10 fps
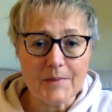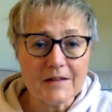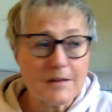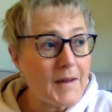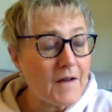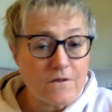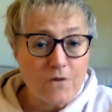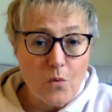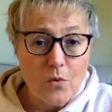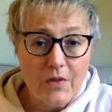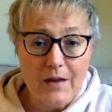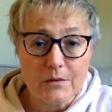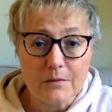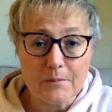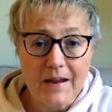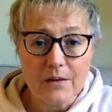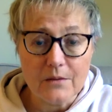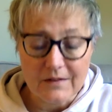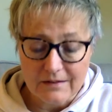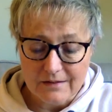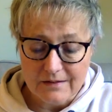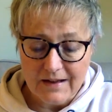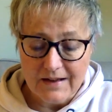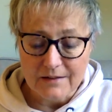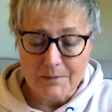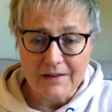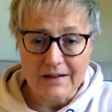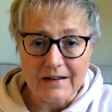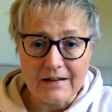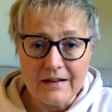That's about £4,000 in today's money.